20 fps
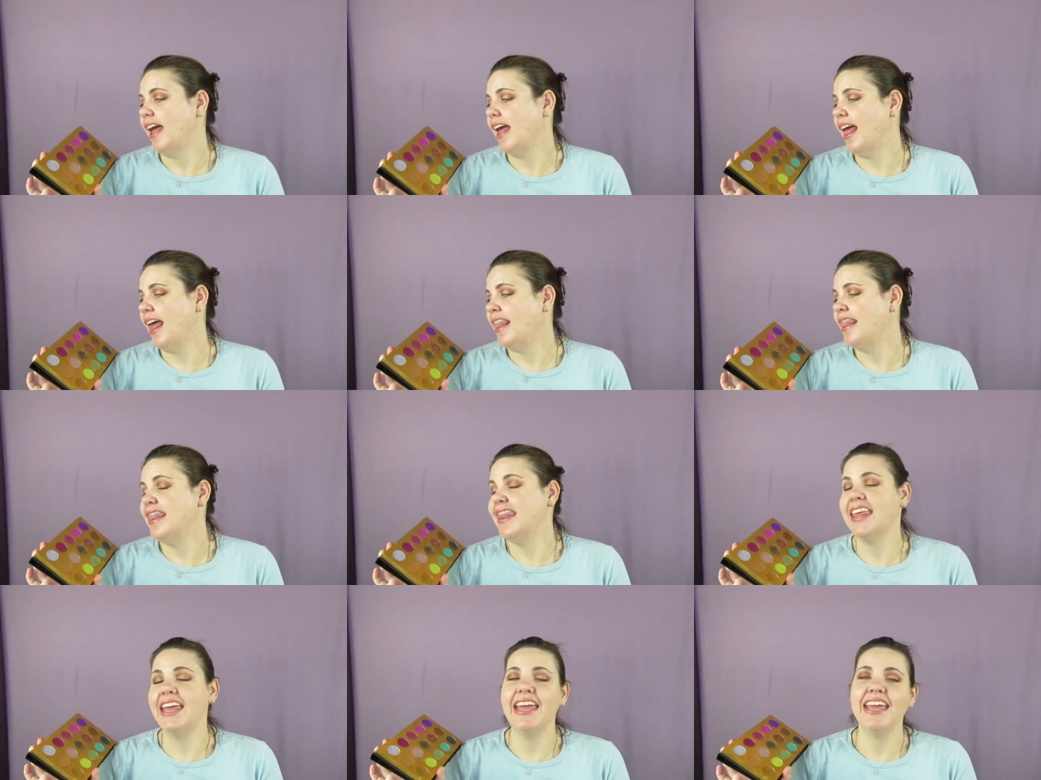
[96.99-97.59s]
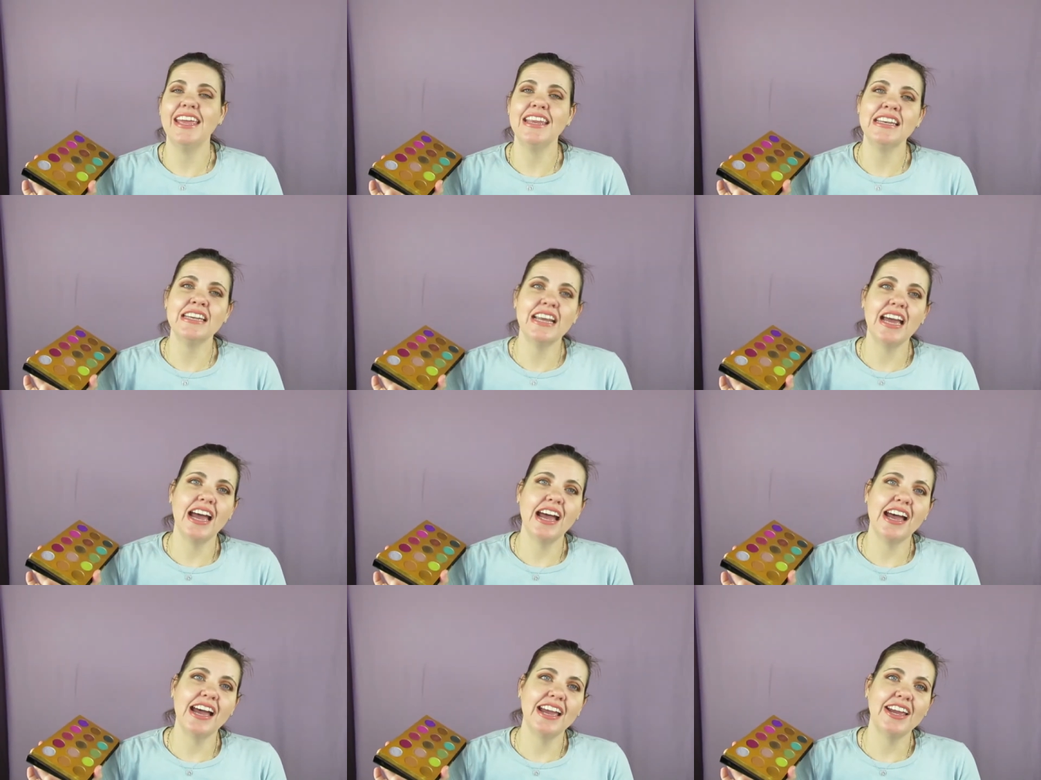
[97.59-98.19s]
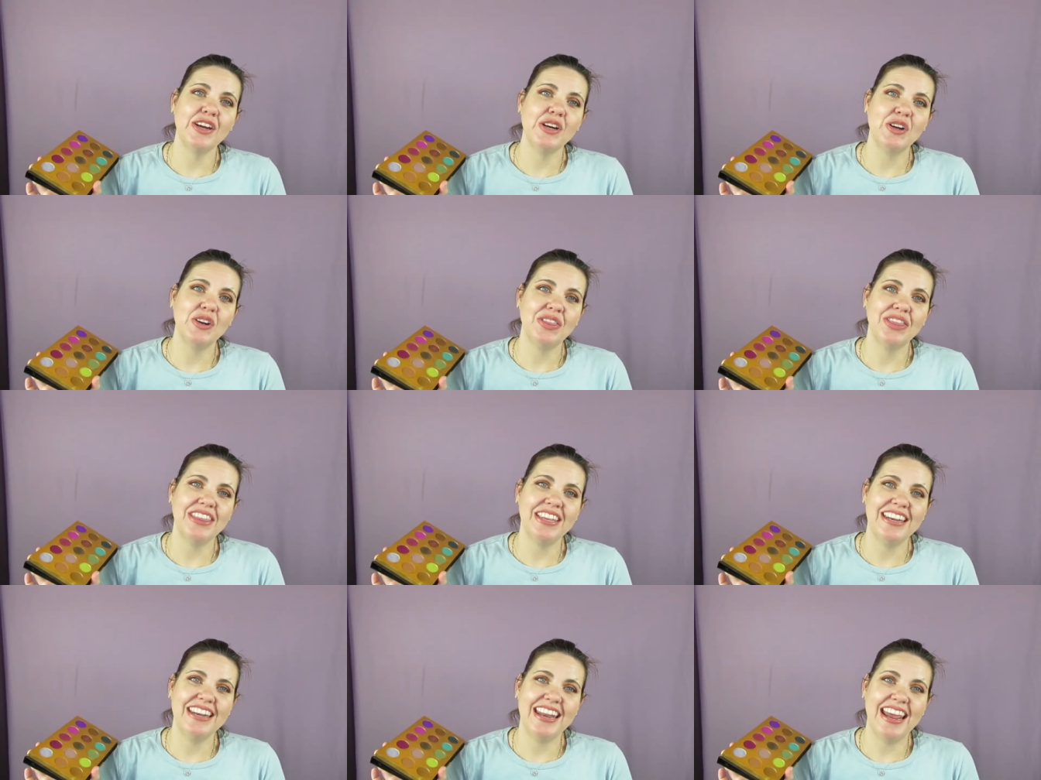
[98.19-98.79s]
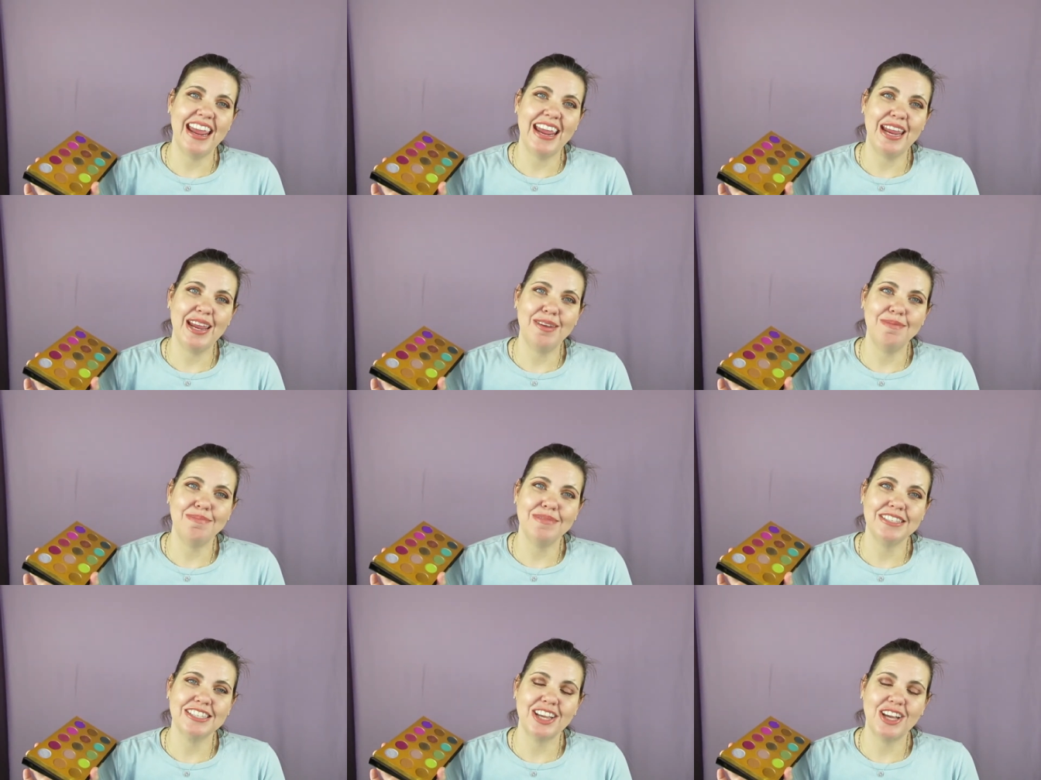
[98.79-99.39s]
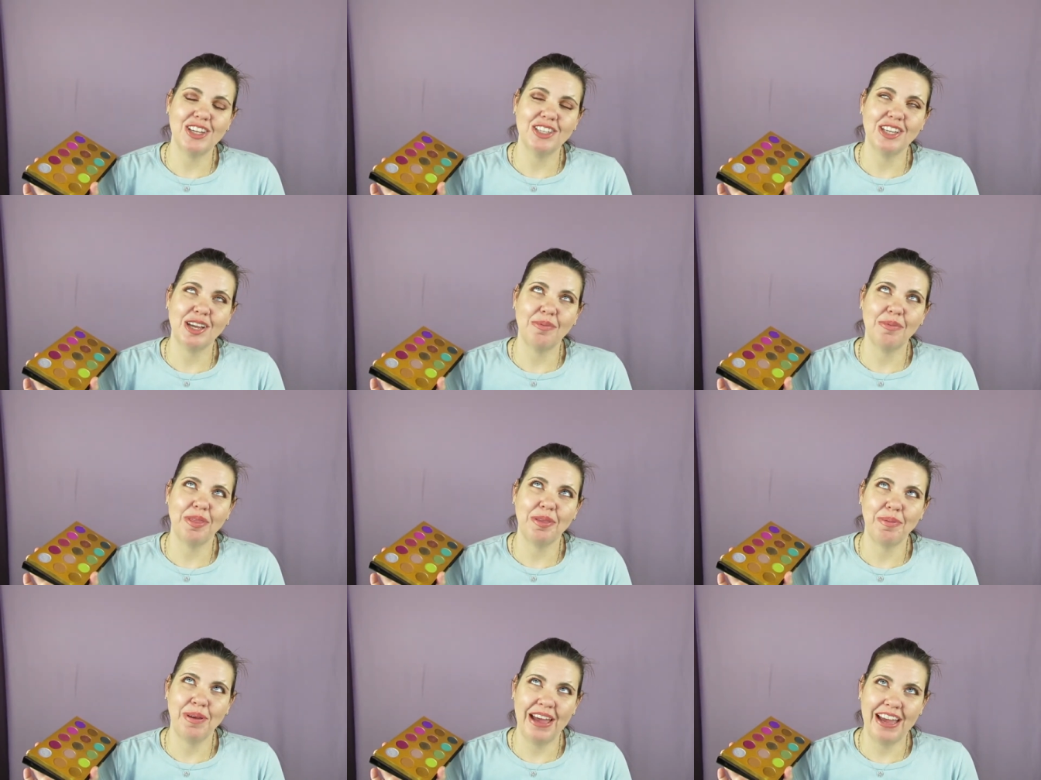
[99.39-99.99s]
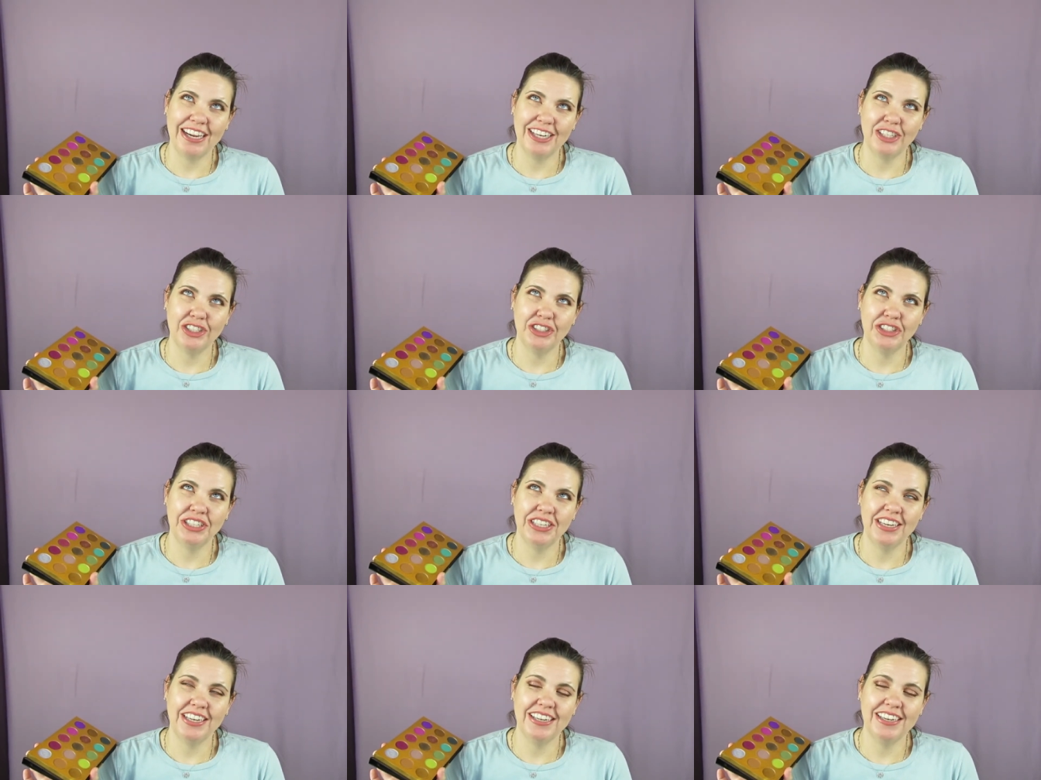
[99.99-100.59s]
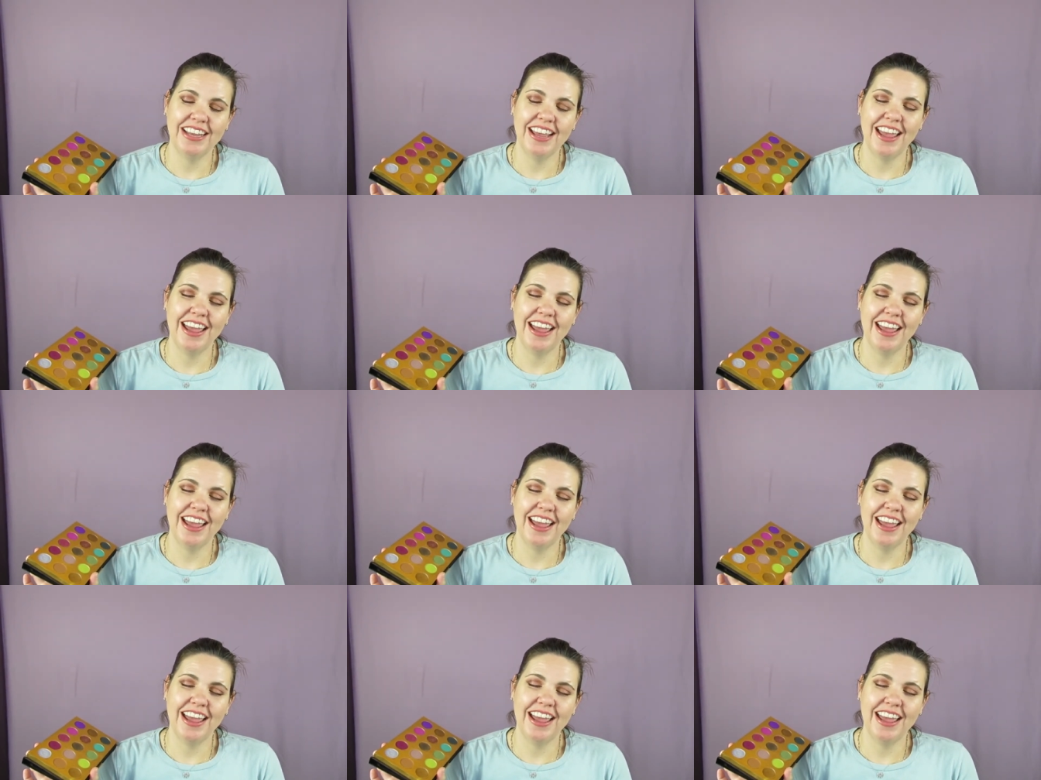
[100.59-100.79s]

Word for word: And then I heard the names on top of the packaging